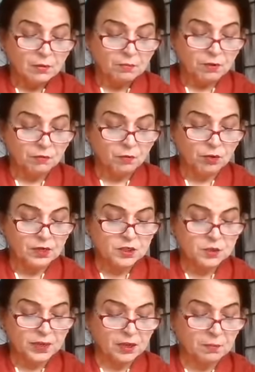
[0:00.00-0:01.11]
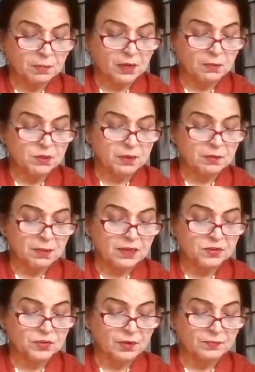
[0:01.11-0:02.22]
before despair becomes my
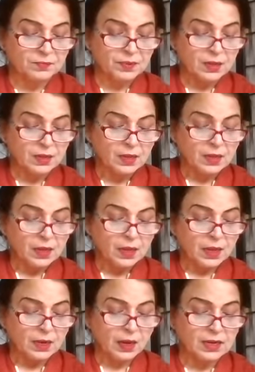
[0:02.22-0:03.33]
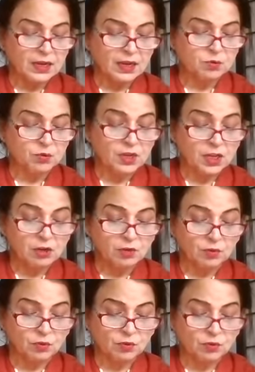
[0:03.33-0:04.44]
master and I come to kill
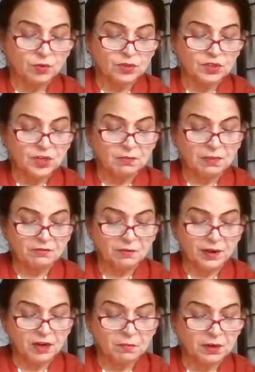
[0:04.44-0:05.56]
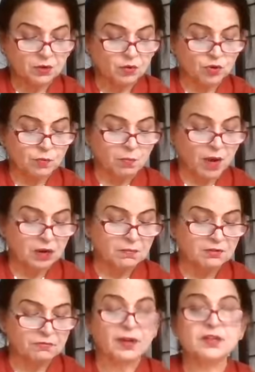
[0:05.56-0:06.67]
you, you are still my friend, but don't mock
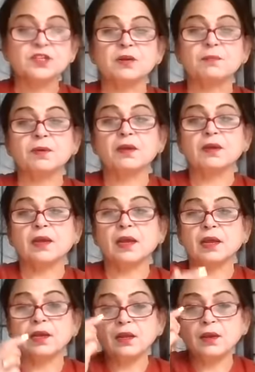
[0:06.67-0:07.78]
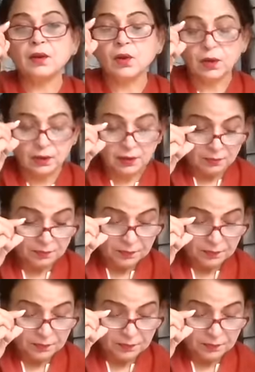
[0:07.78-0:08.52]
my friendship any longer.